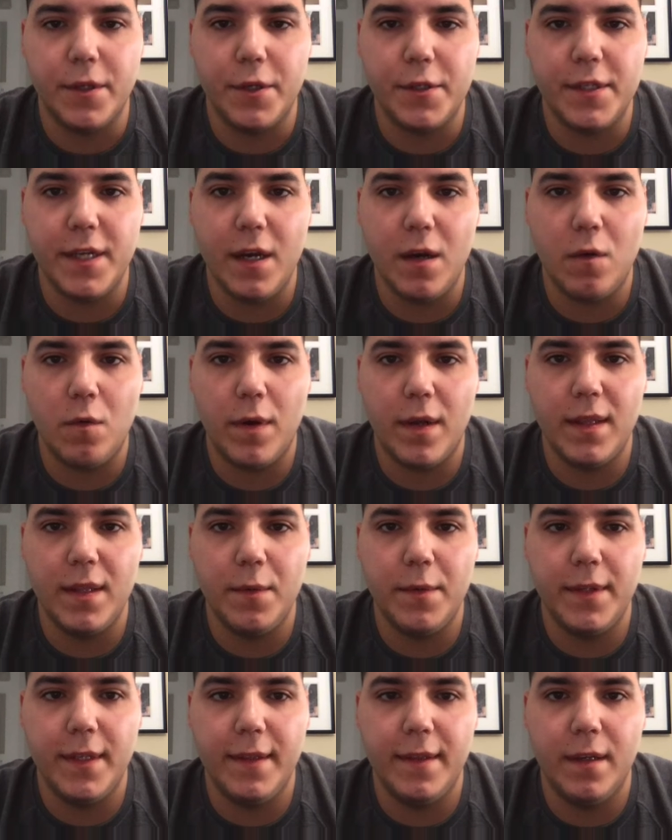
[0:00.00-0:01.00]
you see how quickly we
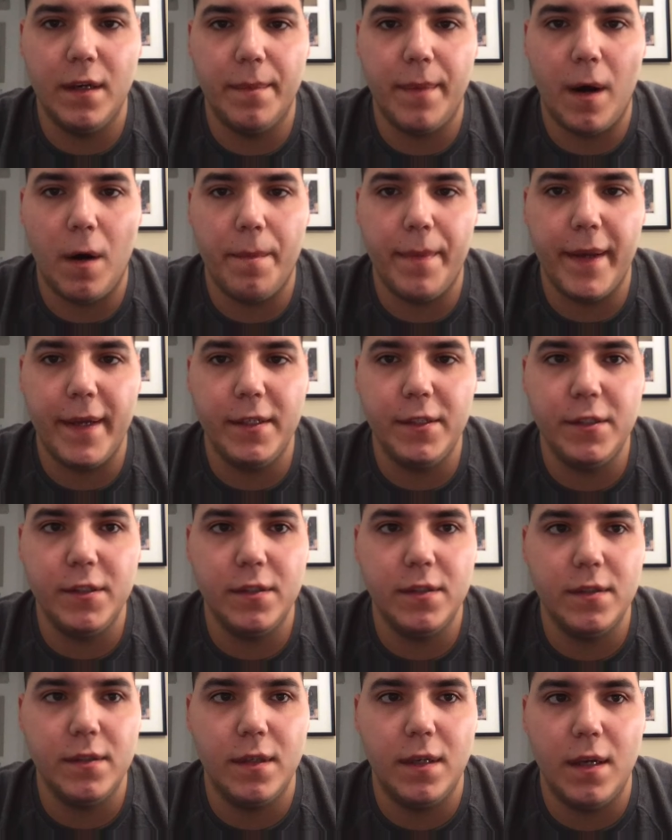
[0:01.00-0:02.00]
did the about page?
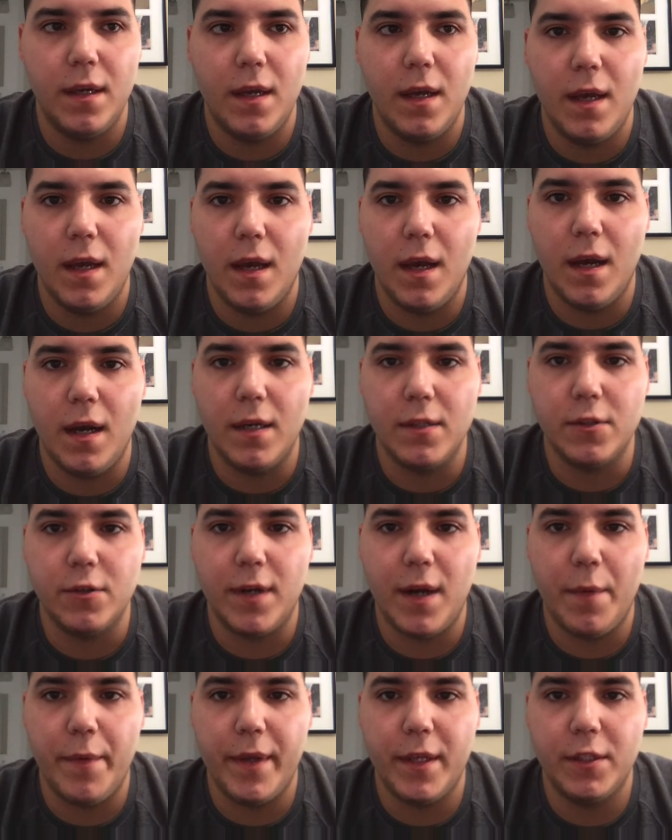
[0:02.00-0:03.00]
So
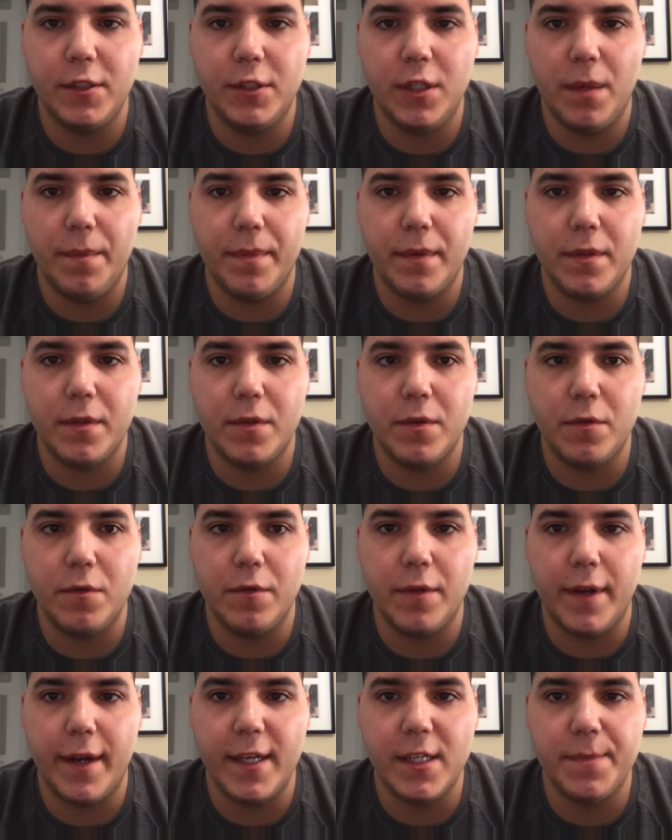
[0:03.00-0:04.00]
now we can jump to
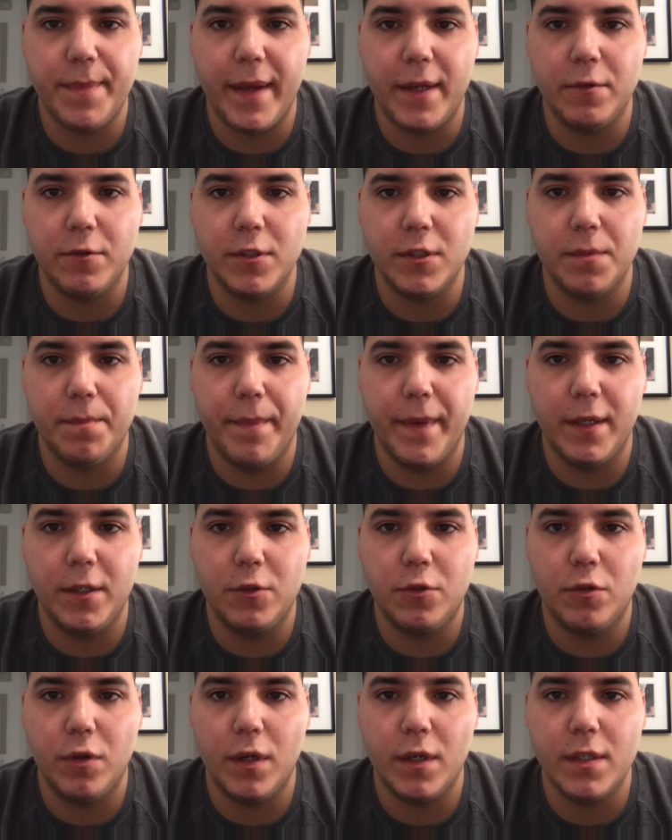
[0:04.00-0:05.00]
the next page, which is big
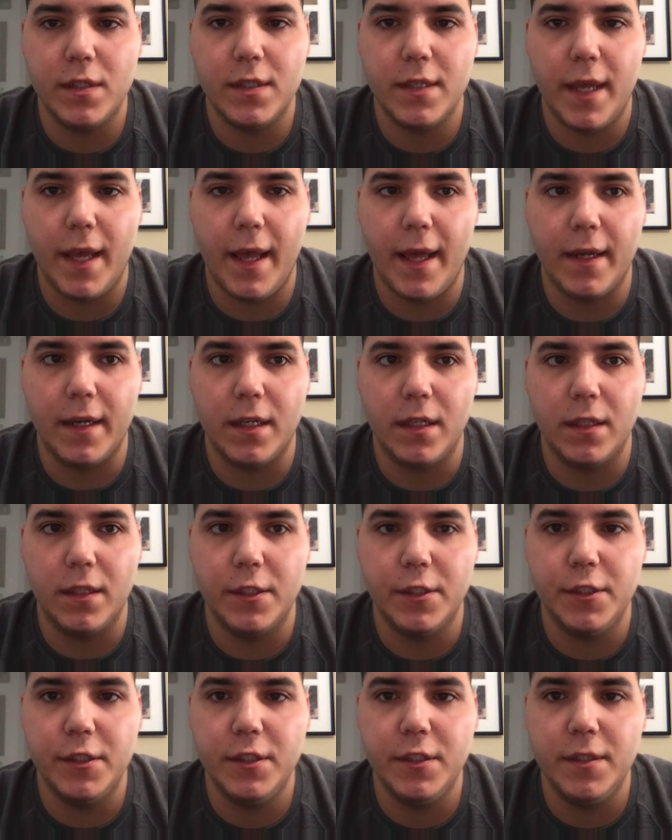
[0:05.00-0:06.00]
trucks and
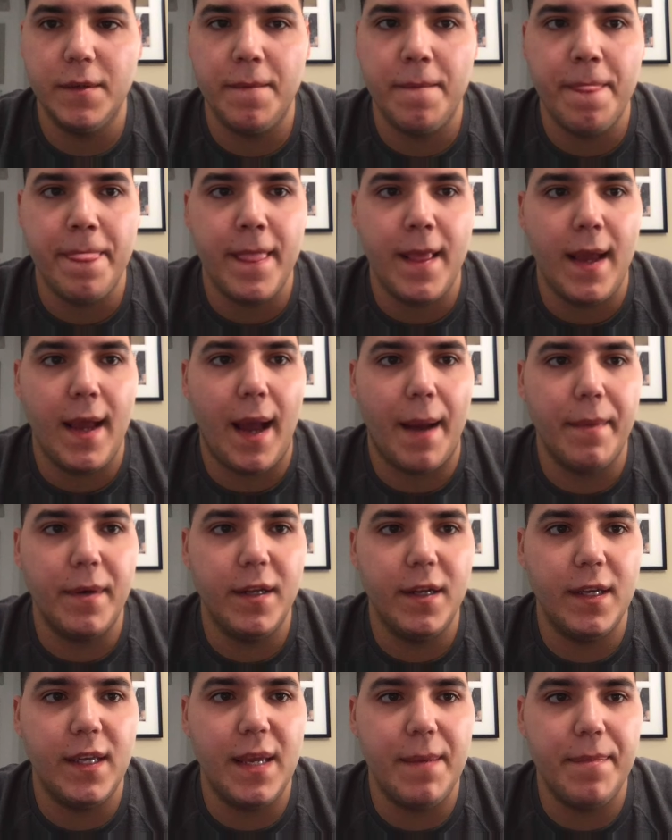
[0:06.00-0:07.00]
collisions. I'm
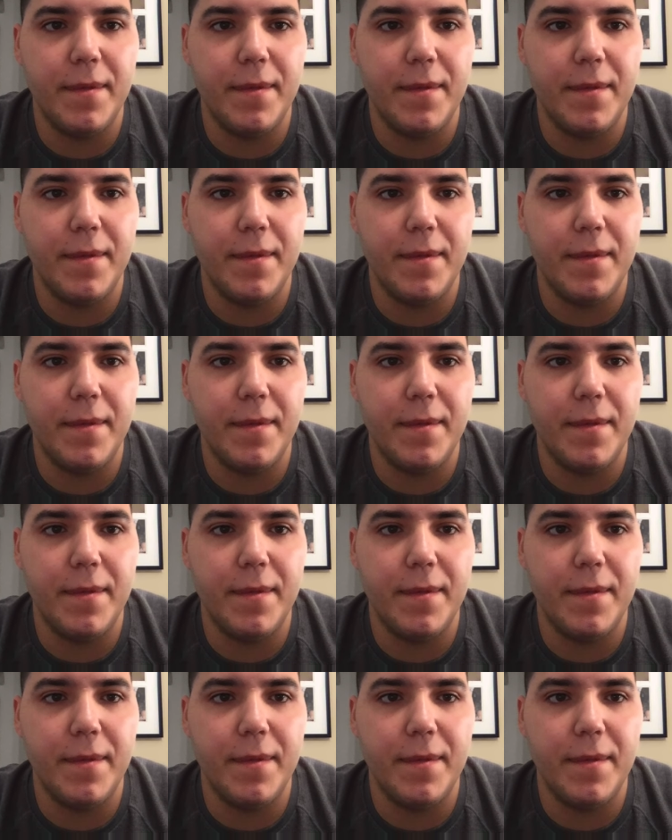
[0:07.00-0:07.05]
going to keep